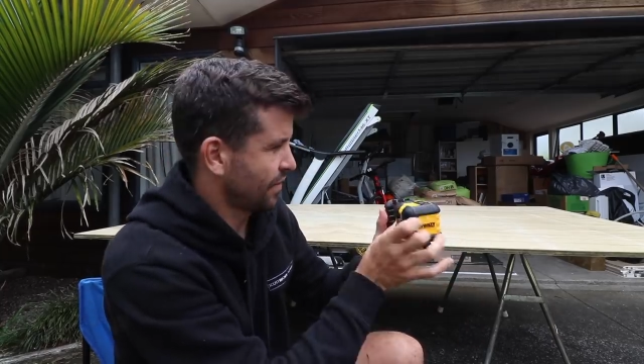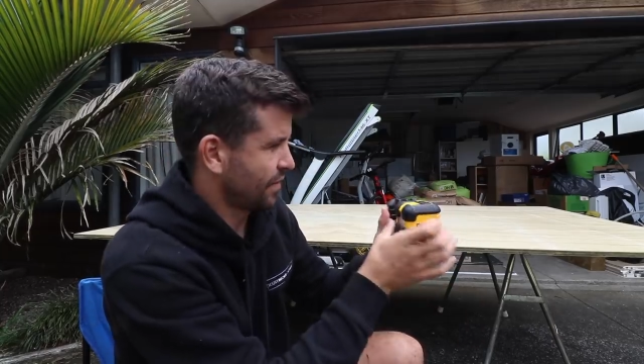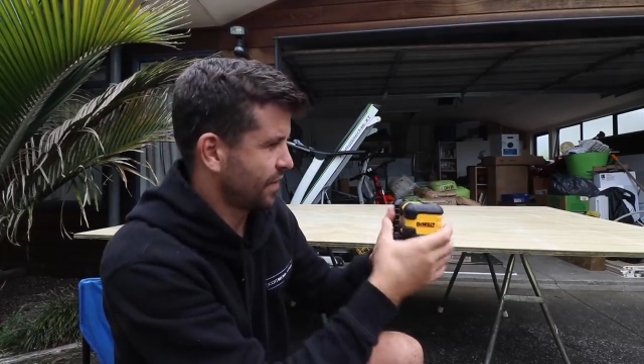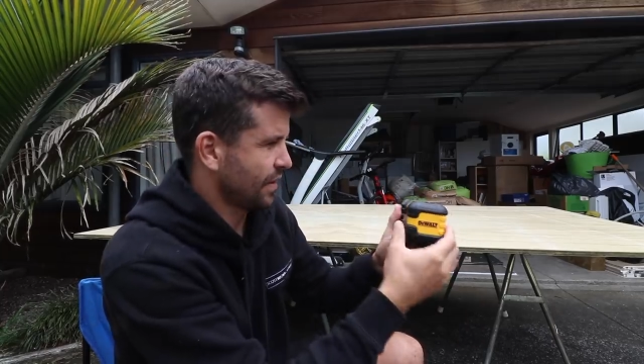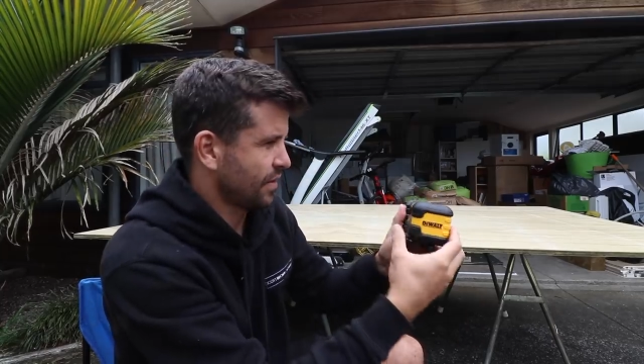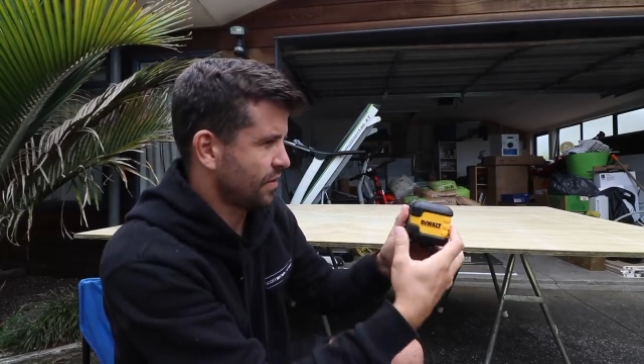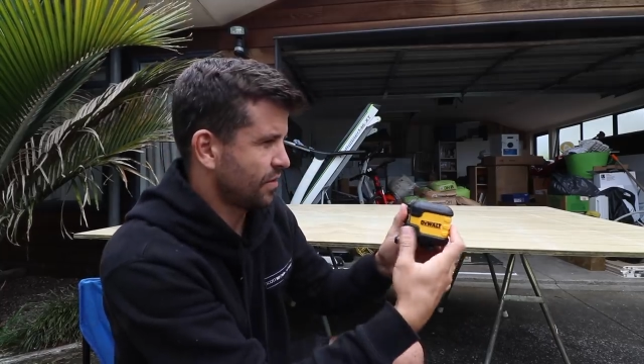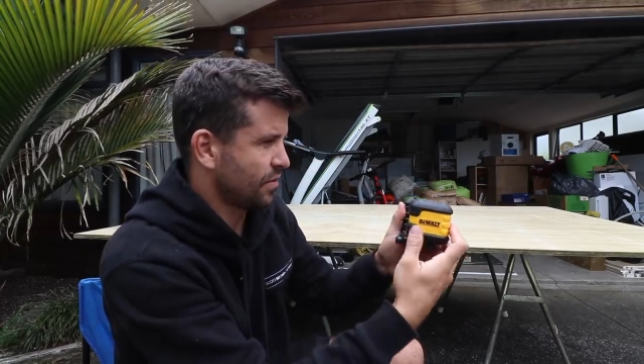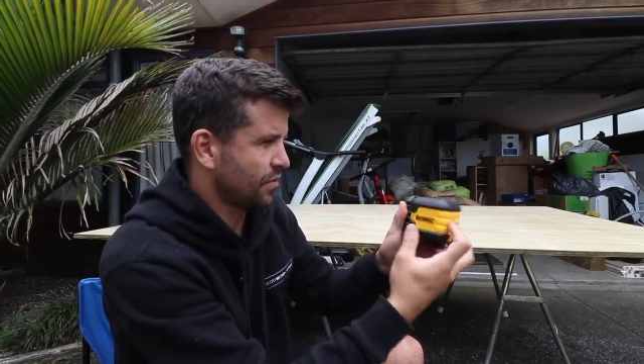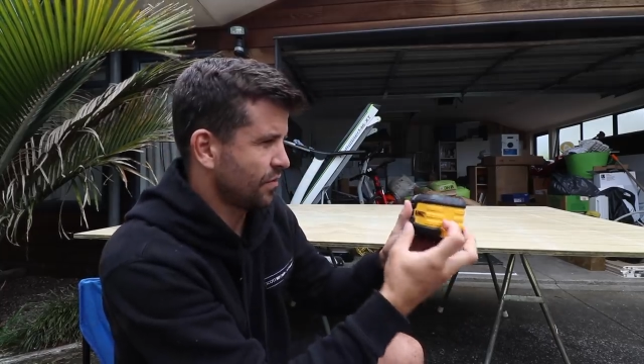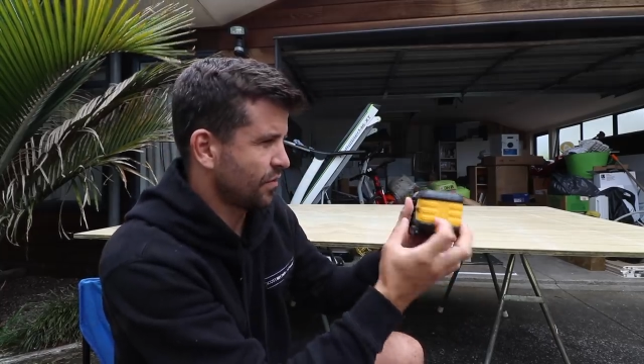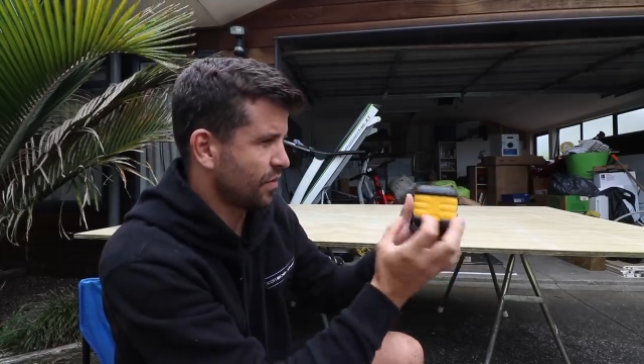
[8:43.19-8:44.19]
So thank
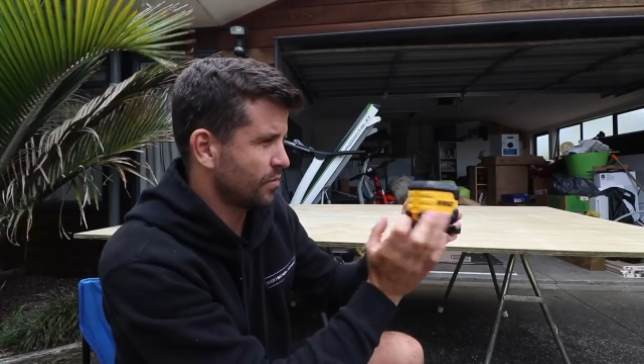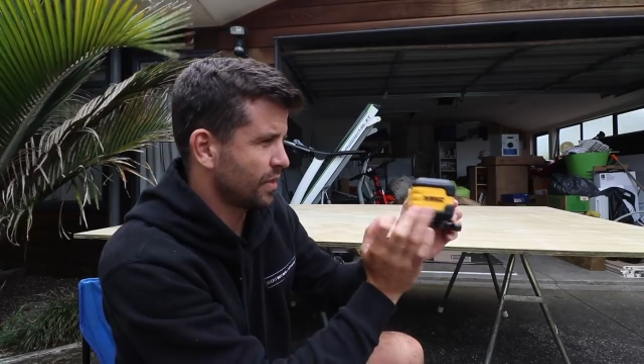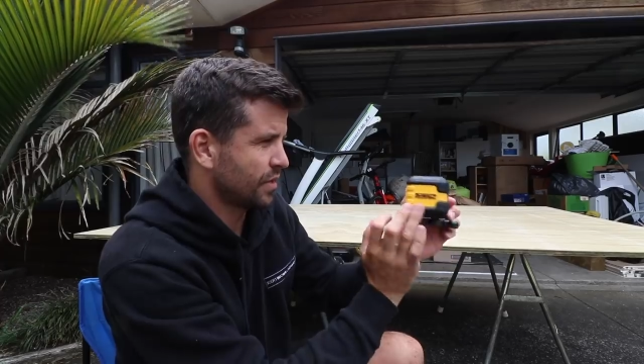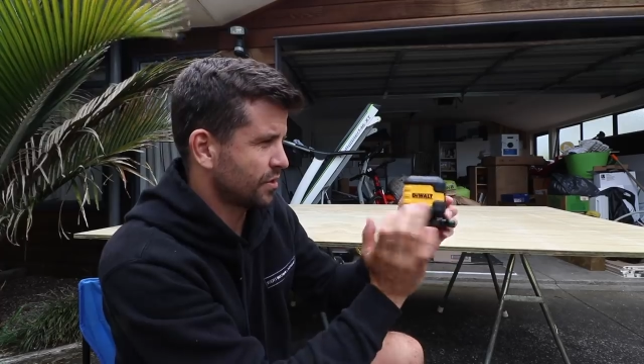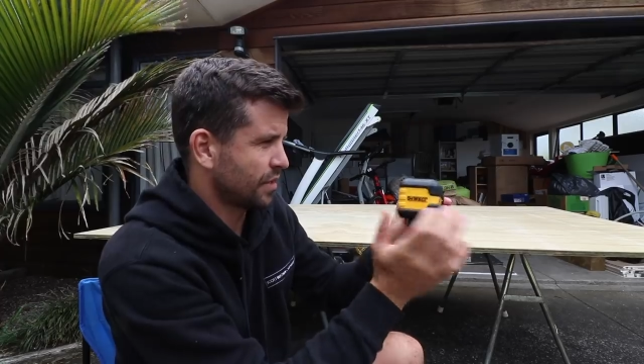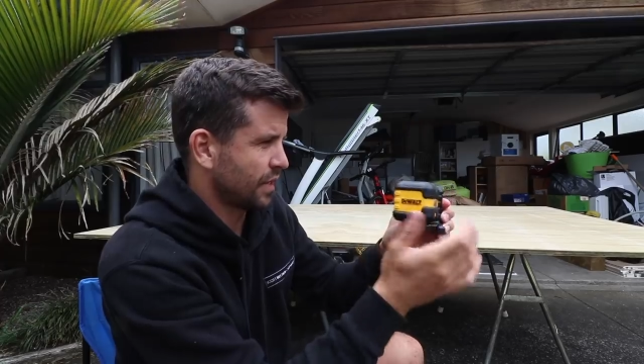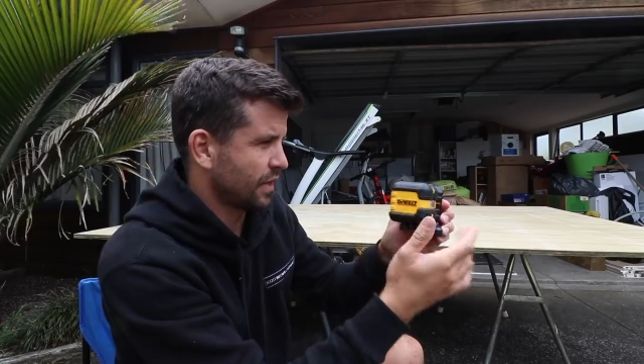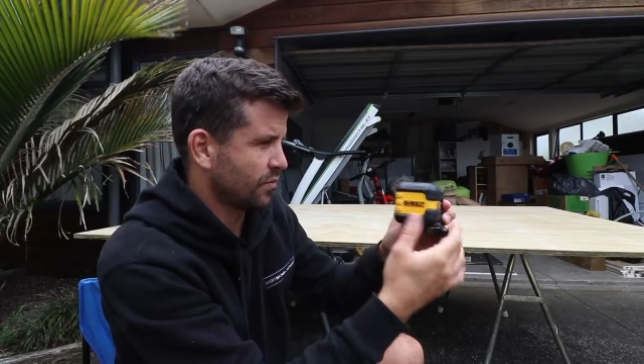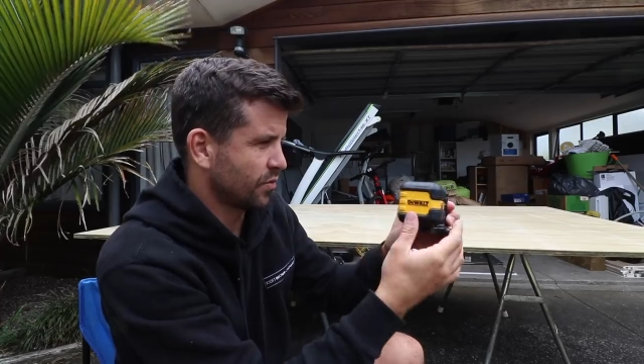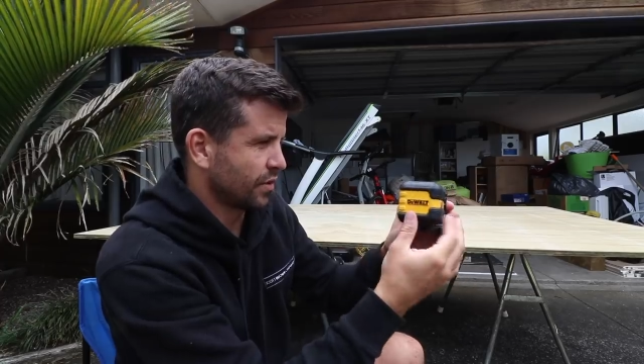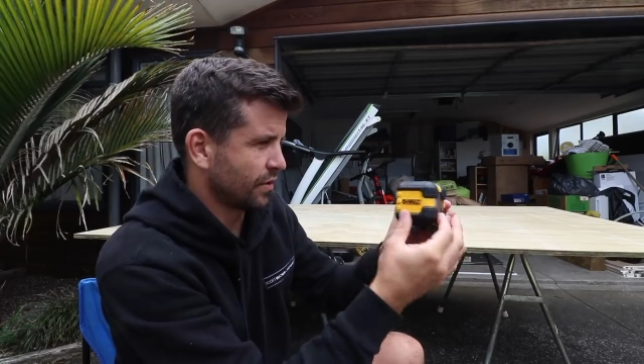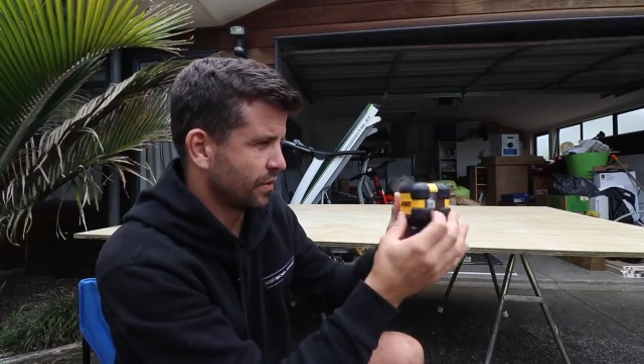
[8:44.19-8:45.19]
you very much,
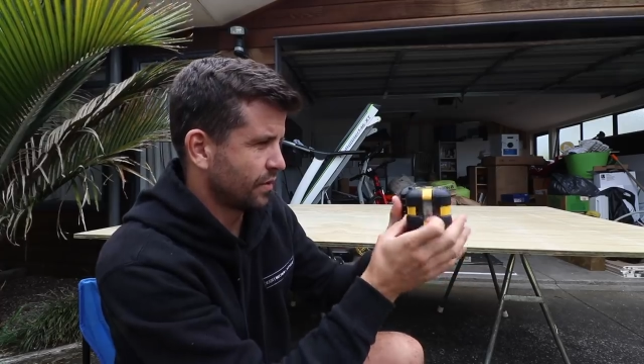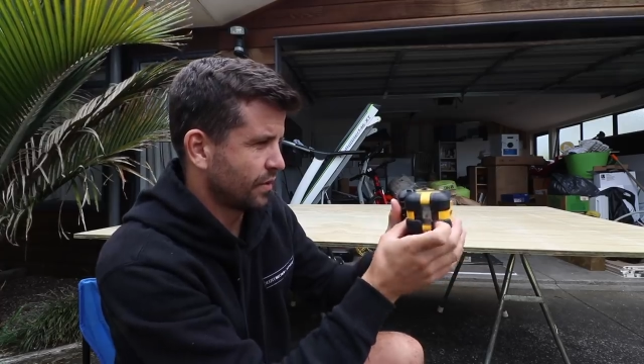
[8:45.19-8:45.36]
Kameron.